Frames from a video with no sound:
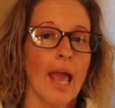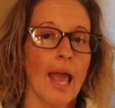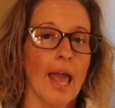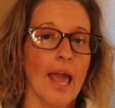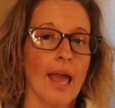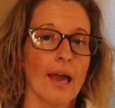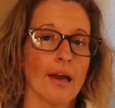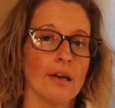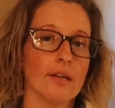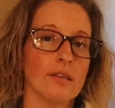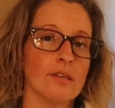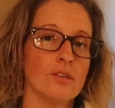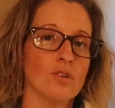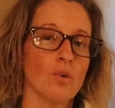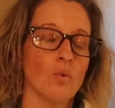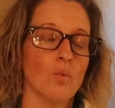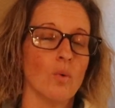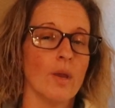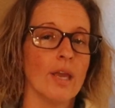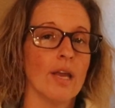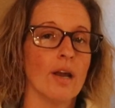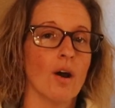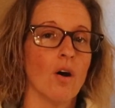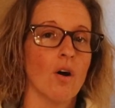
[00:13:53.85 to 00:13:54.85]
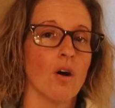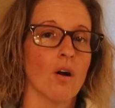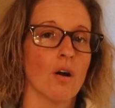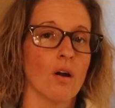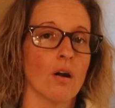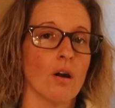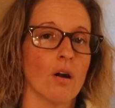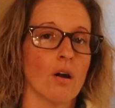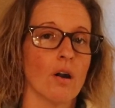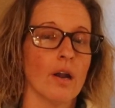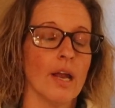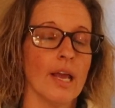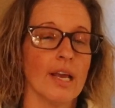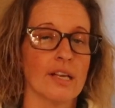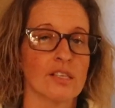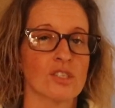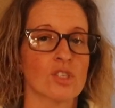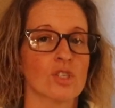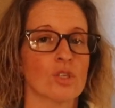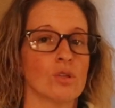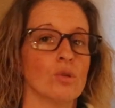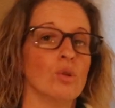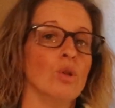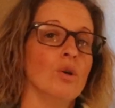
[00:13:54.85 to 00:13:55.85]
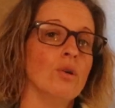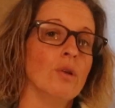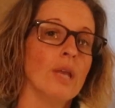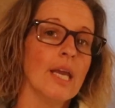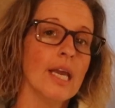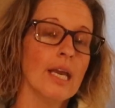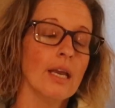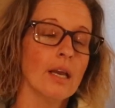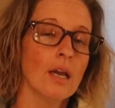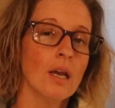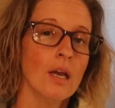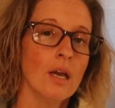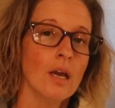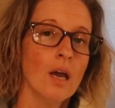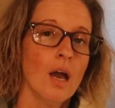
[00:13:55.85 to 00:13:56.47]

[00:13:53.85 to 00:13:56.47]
And we are excluding